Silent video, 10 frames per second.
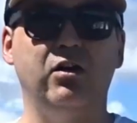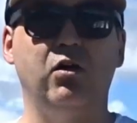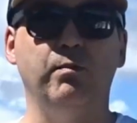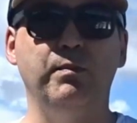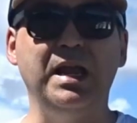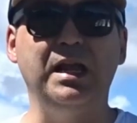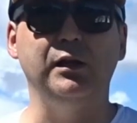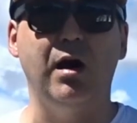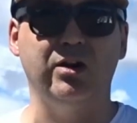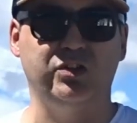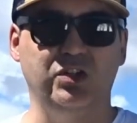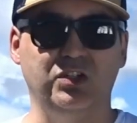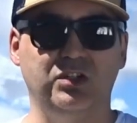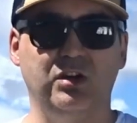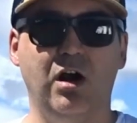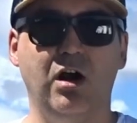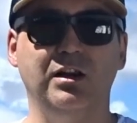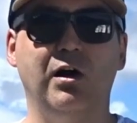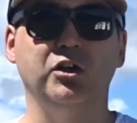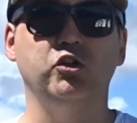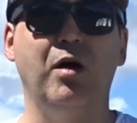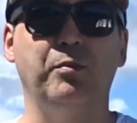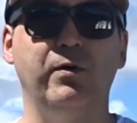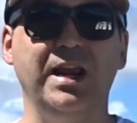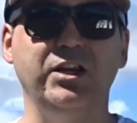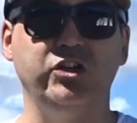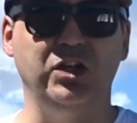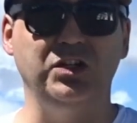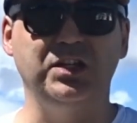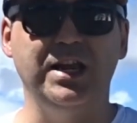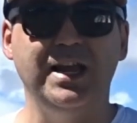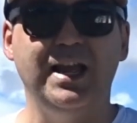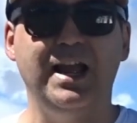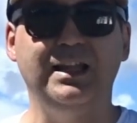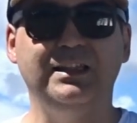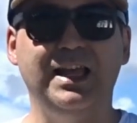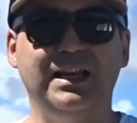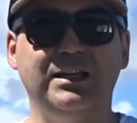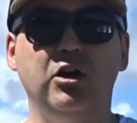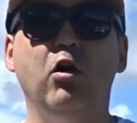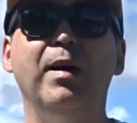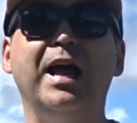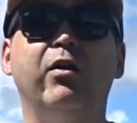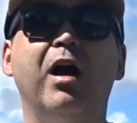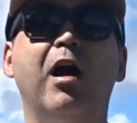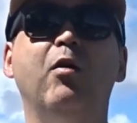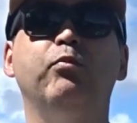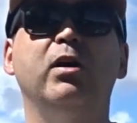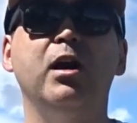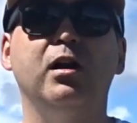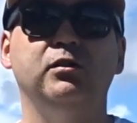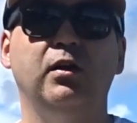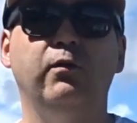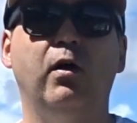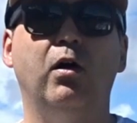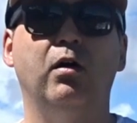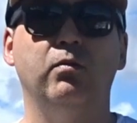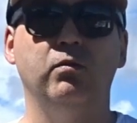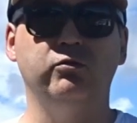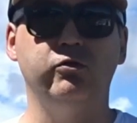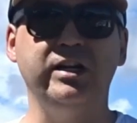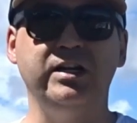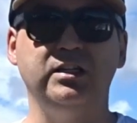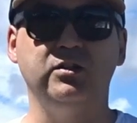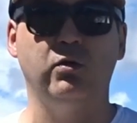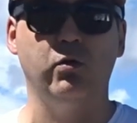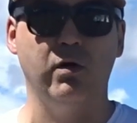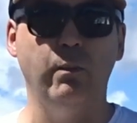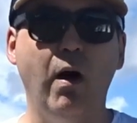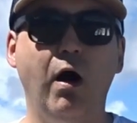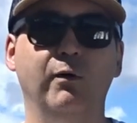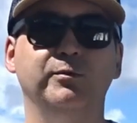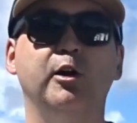are big losses on large operations, and that no matter how productive our trees or our palms